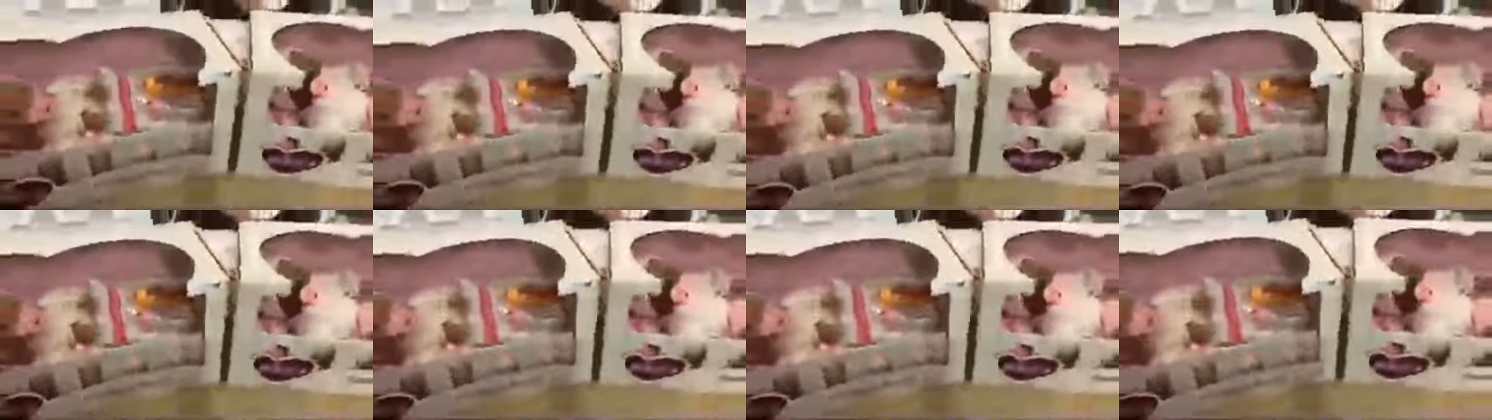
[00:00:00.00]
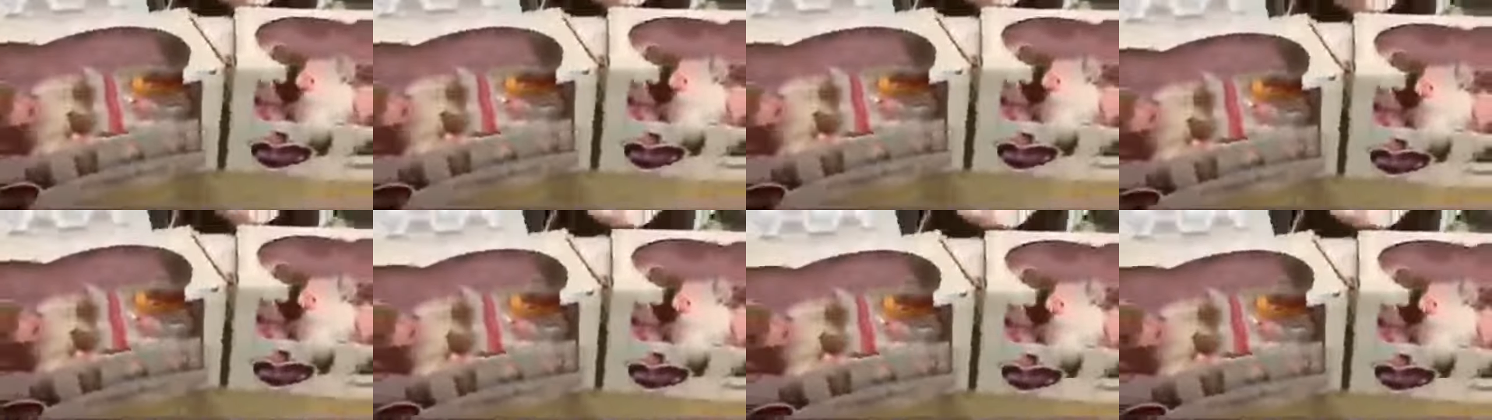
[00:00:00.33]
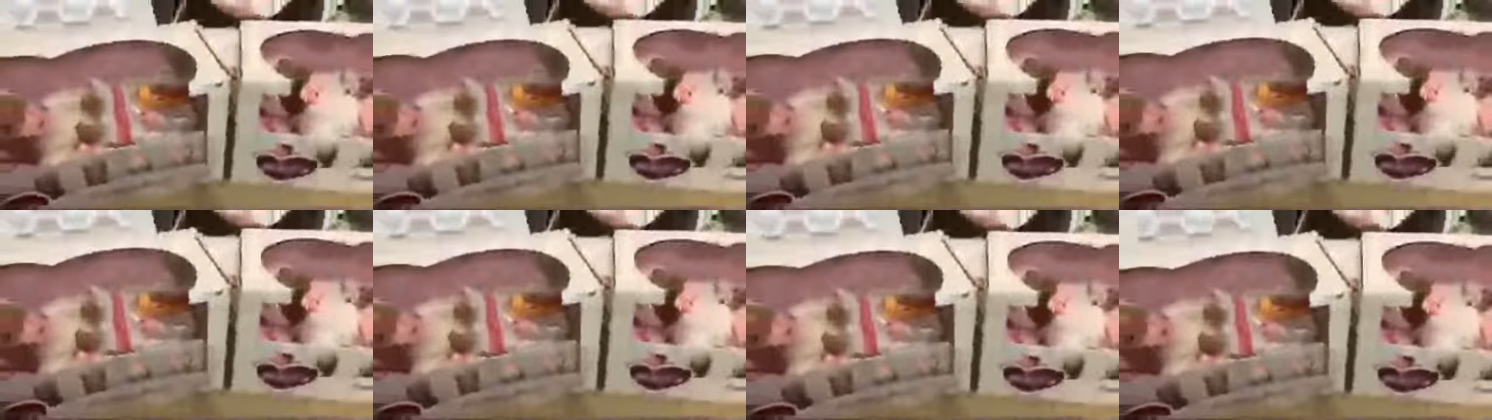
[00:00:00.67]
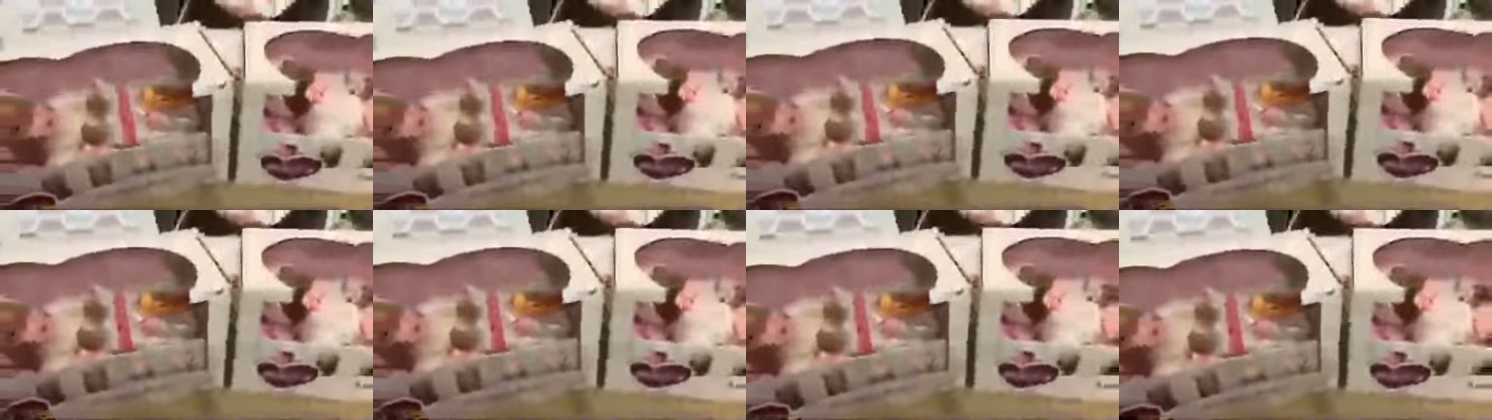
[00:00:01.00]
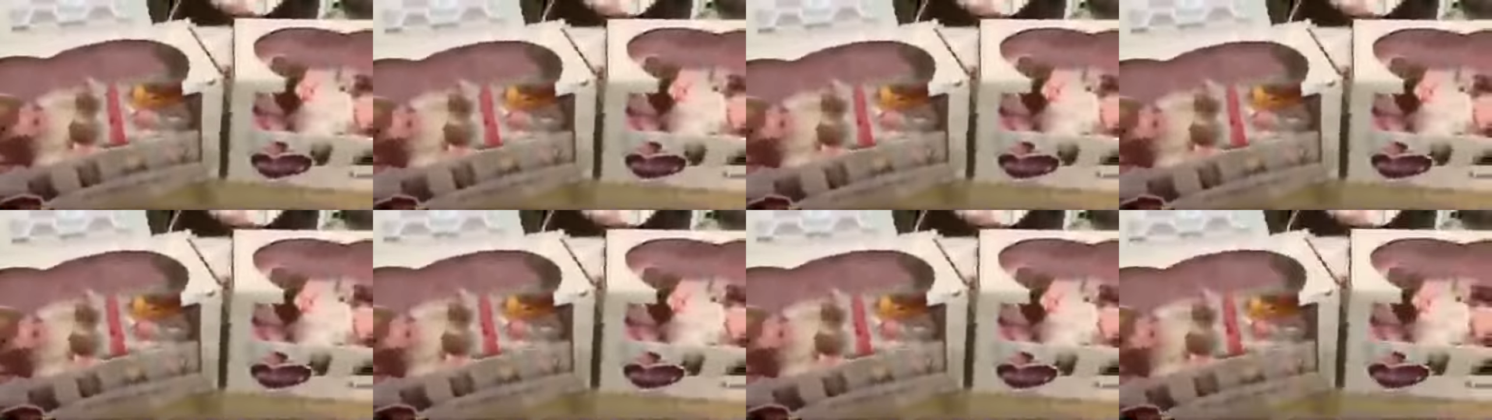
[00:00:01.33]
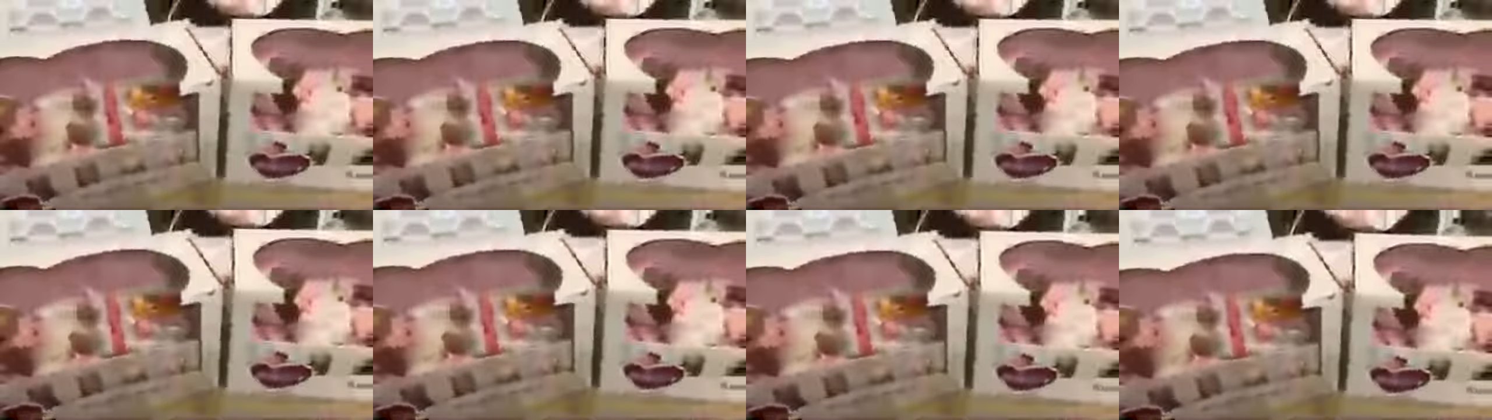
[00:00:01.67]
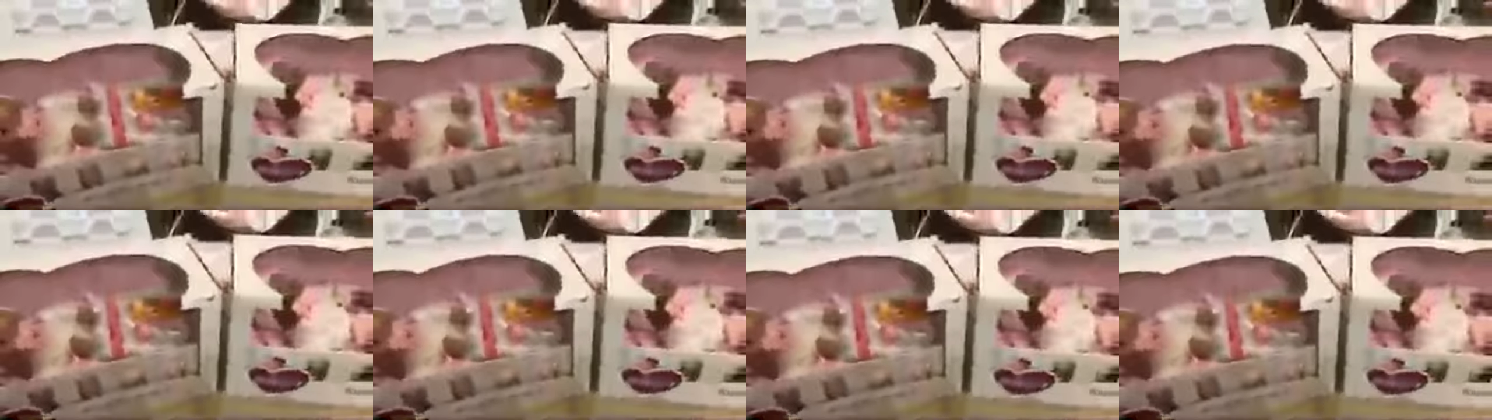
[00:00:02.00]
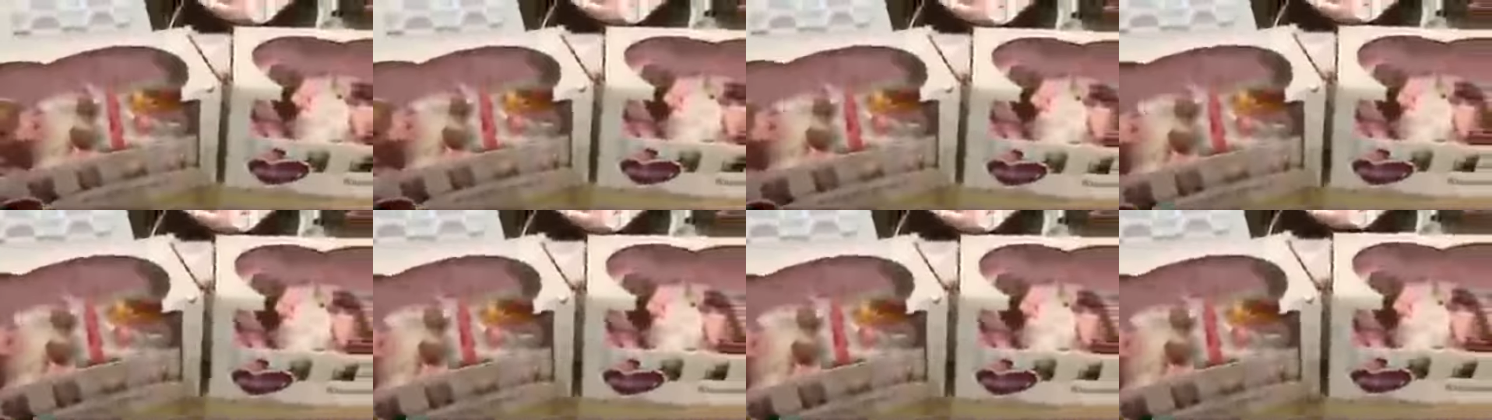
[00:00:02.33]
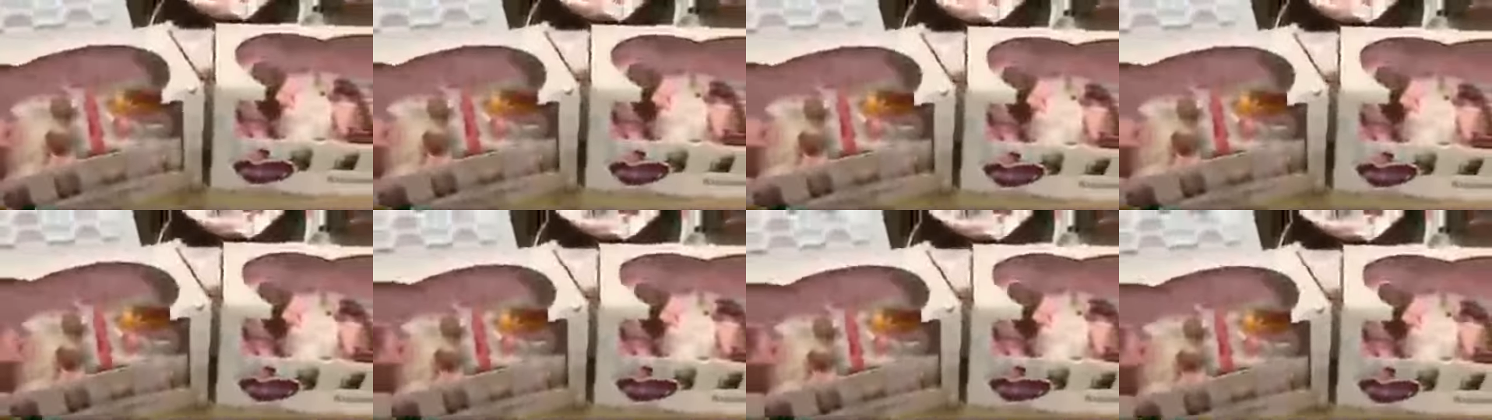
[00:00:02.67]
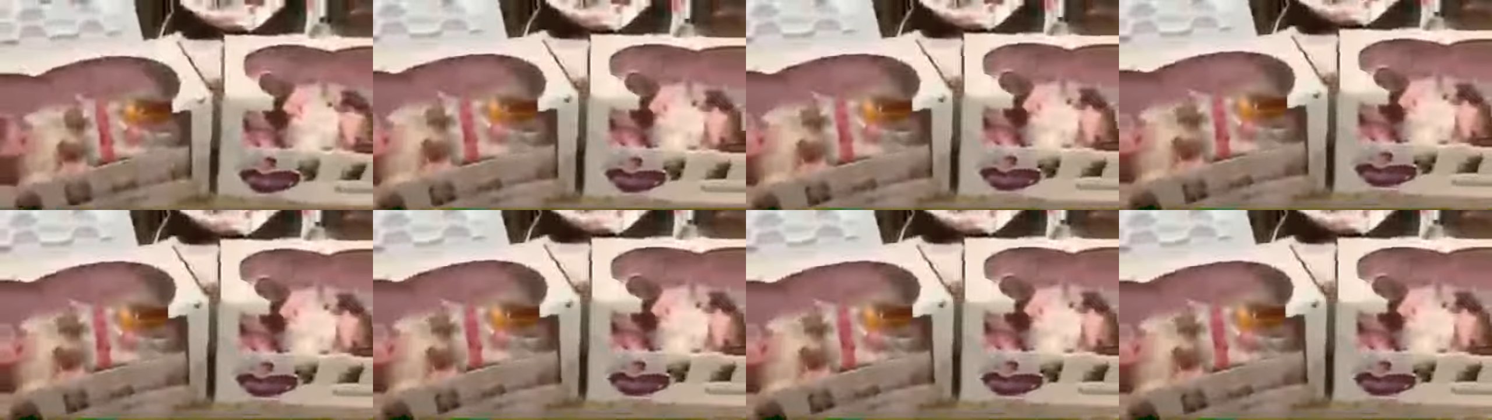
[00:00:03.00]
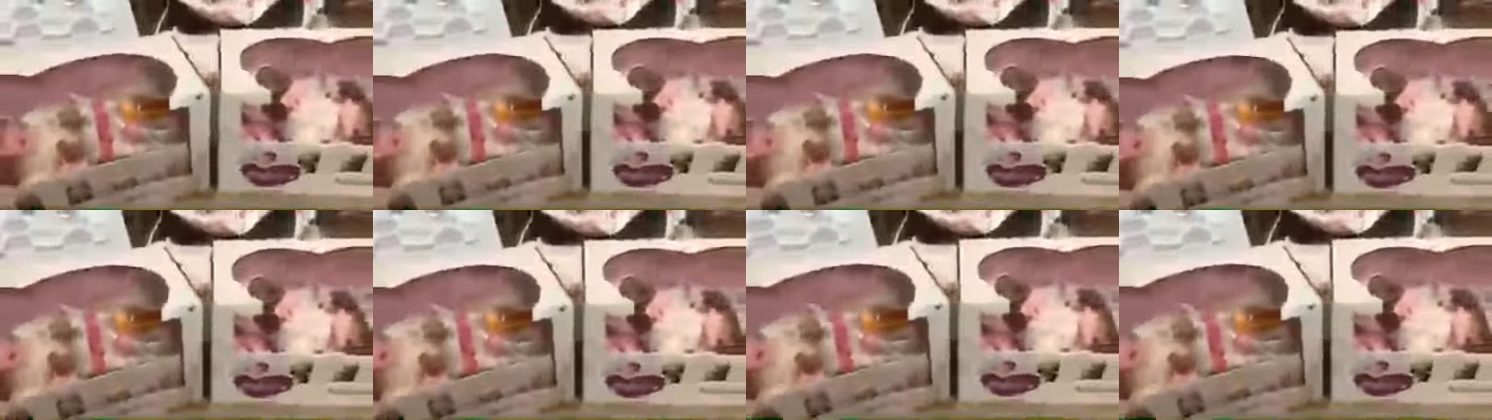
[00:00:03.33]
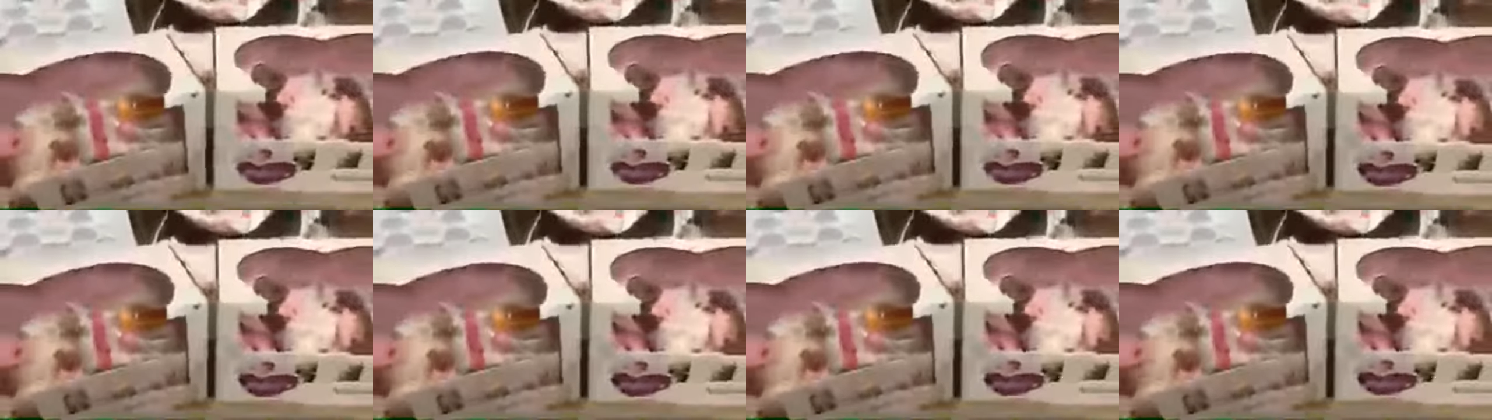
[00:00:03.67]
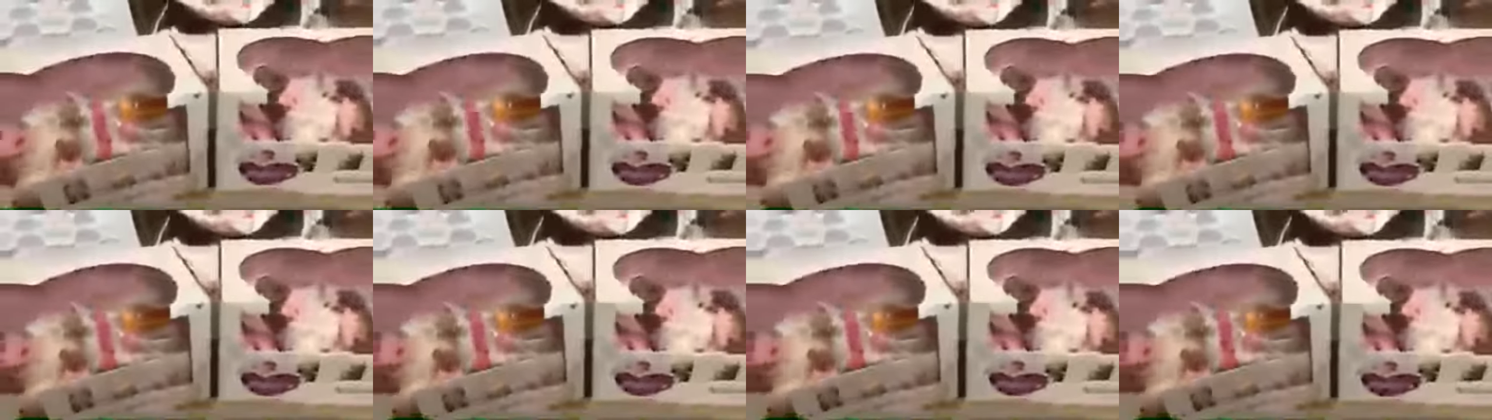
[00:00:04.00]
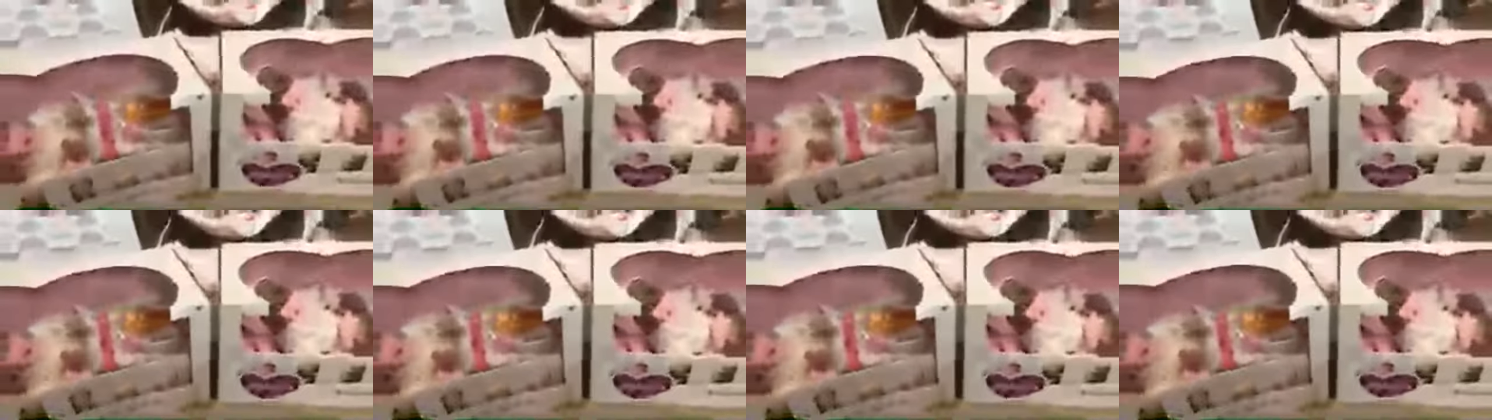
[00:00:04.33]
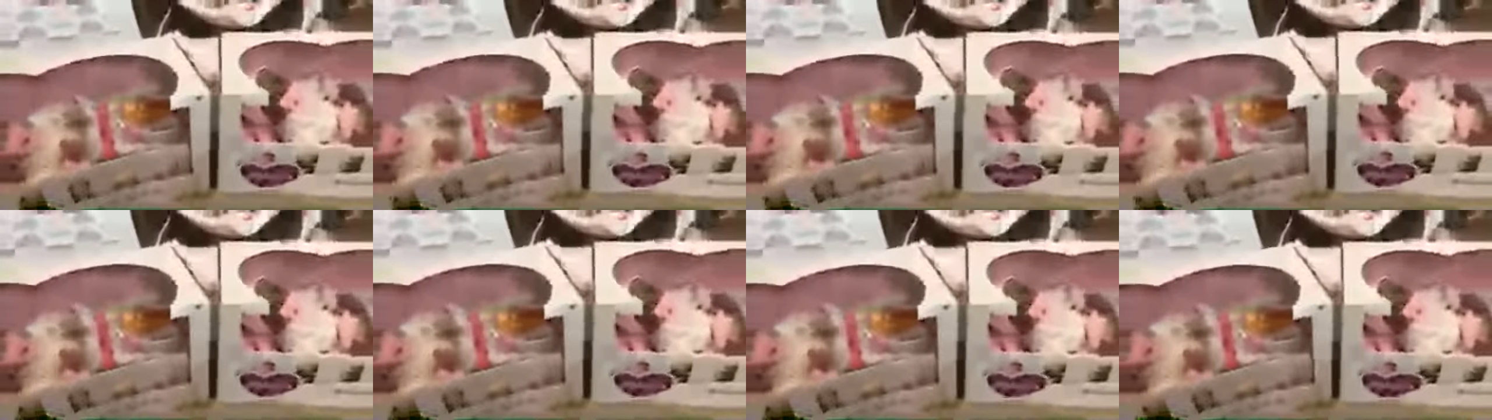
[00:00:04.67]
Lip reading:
[unreadable: no face in view]